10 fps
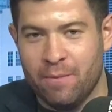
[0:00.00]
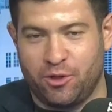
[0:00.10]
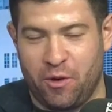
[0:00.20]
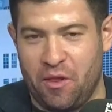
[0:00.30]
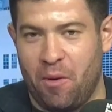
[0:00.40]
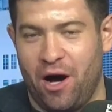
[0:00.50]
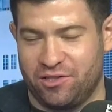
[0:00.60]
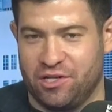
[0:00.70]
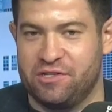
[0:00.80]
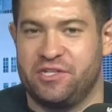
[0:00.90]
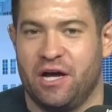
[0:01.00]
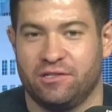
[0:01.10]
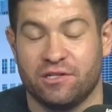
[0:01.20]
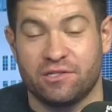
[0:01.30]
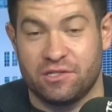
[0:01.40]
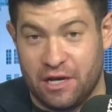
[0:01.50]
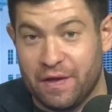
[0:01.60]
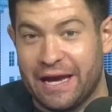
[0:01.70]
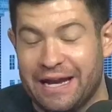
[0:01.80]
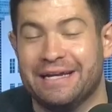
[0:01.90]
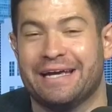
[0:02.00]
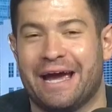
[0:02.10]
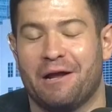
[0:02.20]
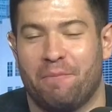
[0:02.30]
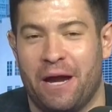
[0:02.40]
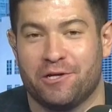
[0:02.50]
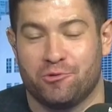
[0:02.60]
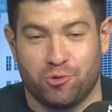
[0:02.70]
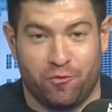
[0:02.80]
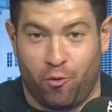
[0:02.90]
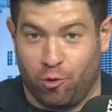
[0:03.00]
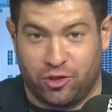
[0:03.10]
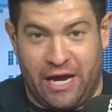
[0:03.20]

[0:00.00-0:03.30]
between the Boston Celtics and the Indiana Pacers. Of course,